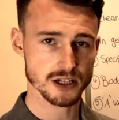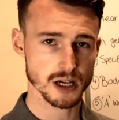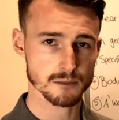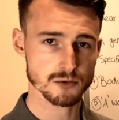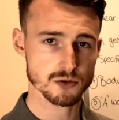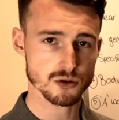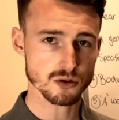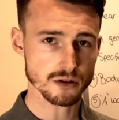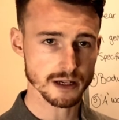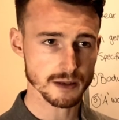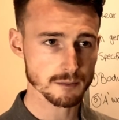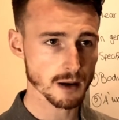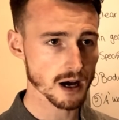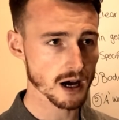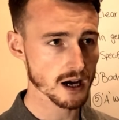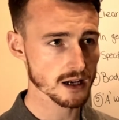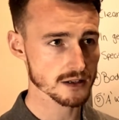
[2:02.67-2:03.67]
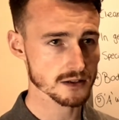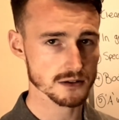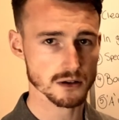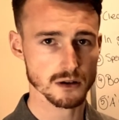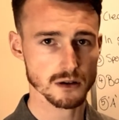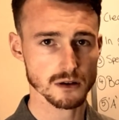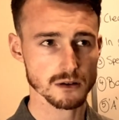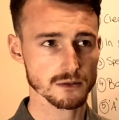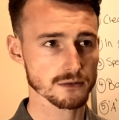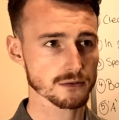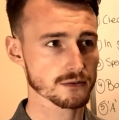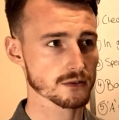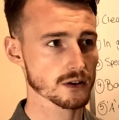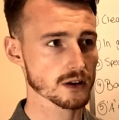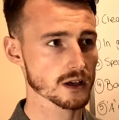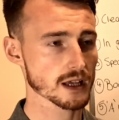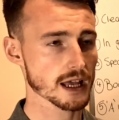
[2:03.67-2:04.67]
I'm drawing parts of
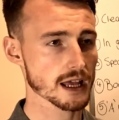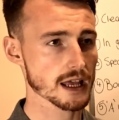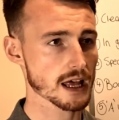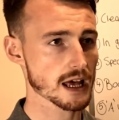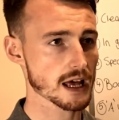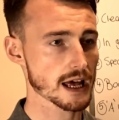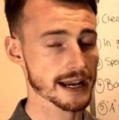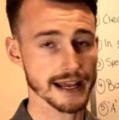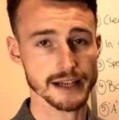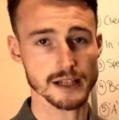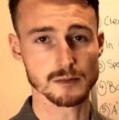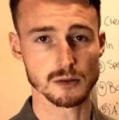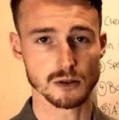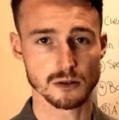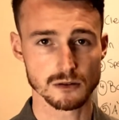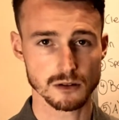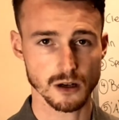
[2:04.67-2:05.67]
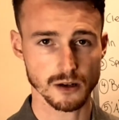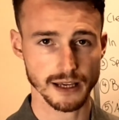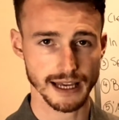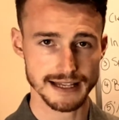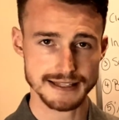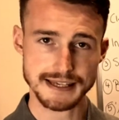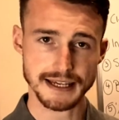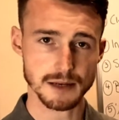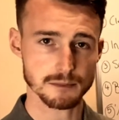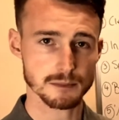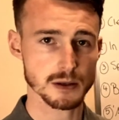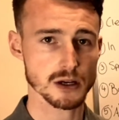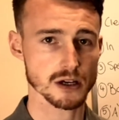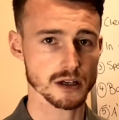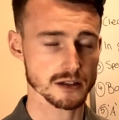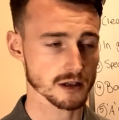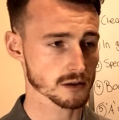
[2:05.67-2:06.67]
an animal, okay? I take a
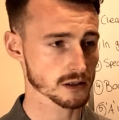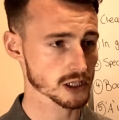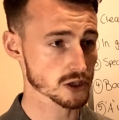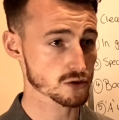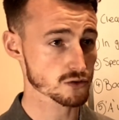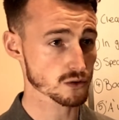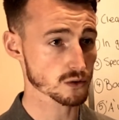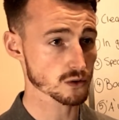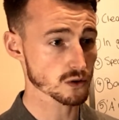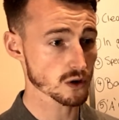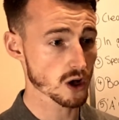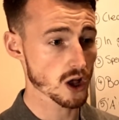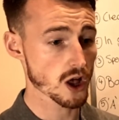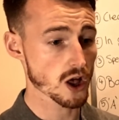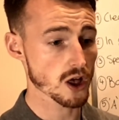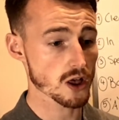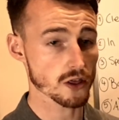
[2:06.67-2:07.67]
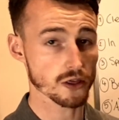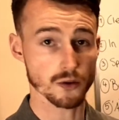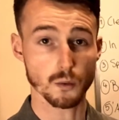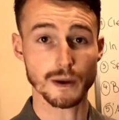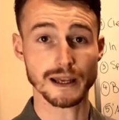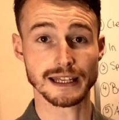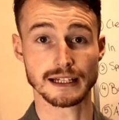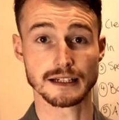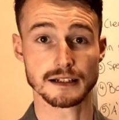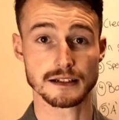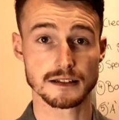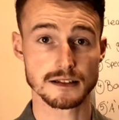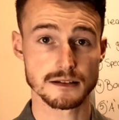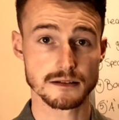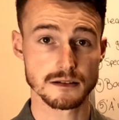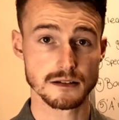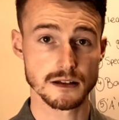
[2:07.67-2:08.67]
bird, I'm gonna draw the wings.
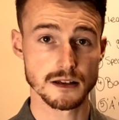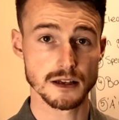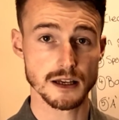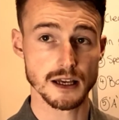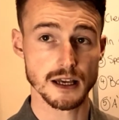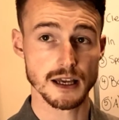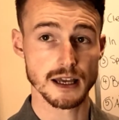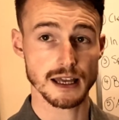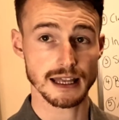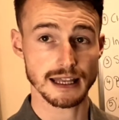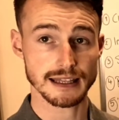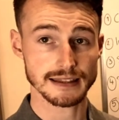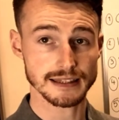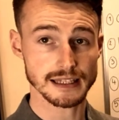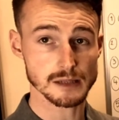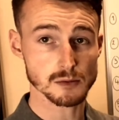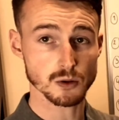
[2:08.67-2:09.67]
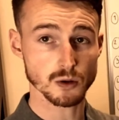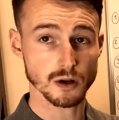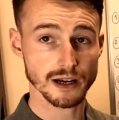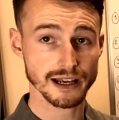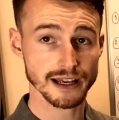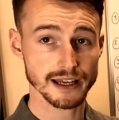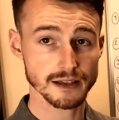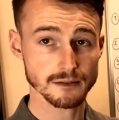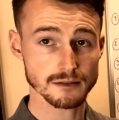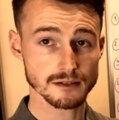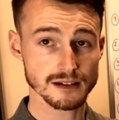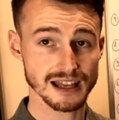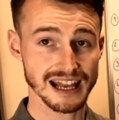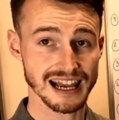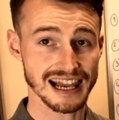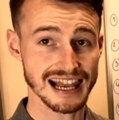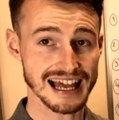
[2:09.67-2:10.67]
Dibujé
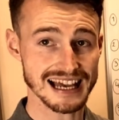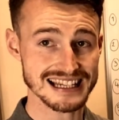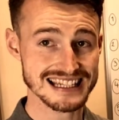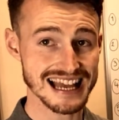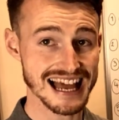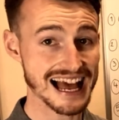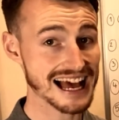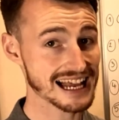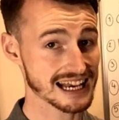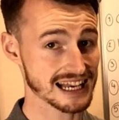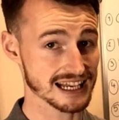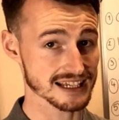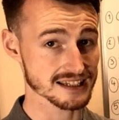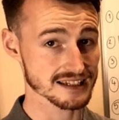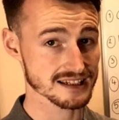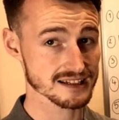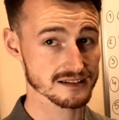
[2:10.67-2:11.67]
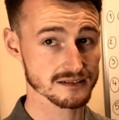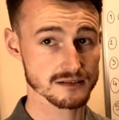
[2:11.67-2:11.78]
las alas